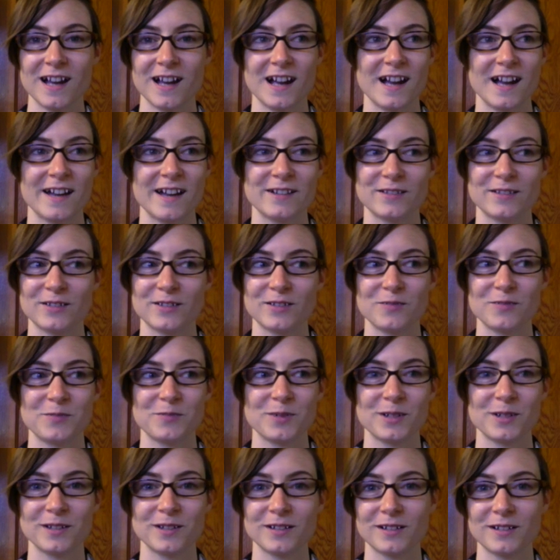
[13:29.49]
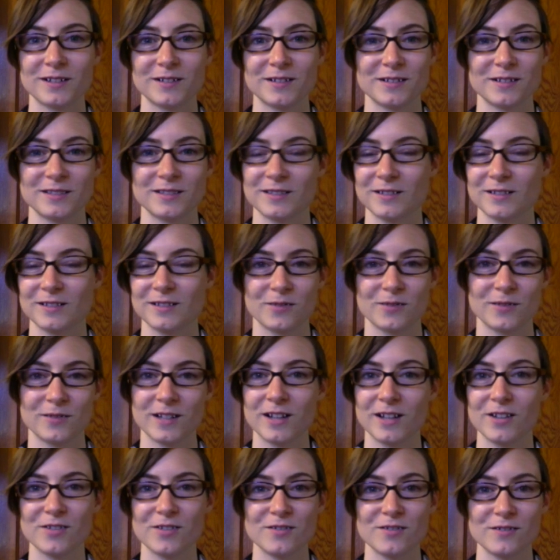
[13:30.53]
I don't know, putting
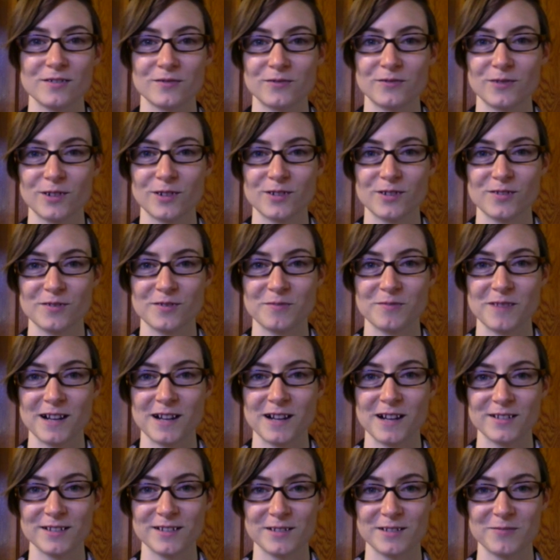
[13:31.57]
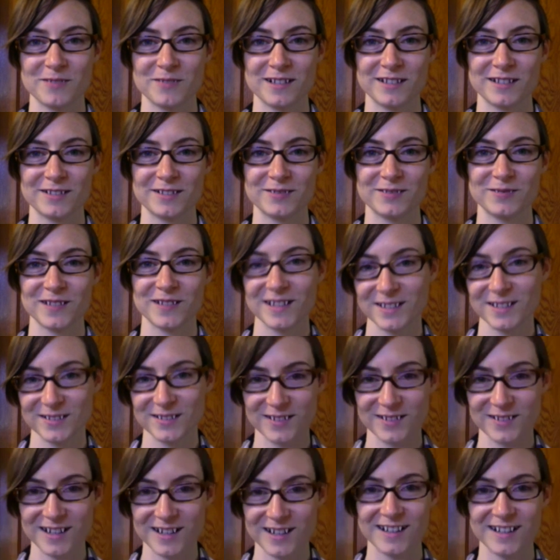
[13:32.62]
300, 400 miles on my little
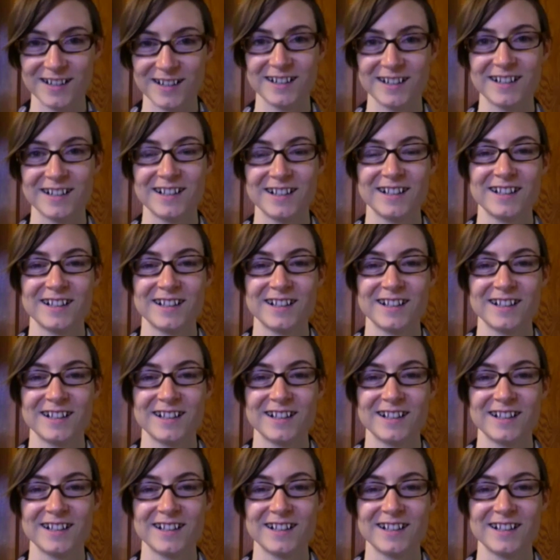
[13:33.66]
rental car,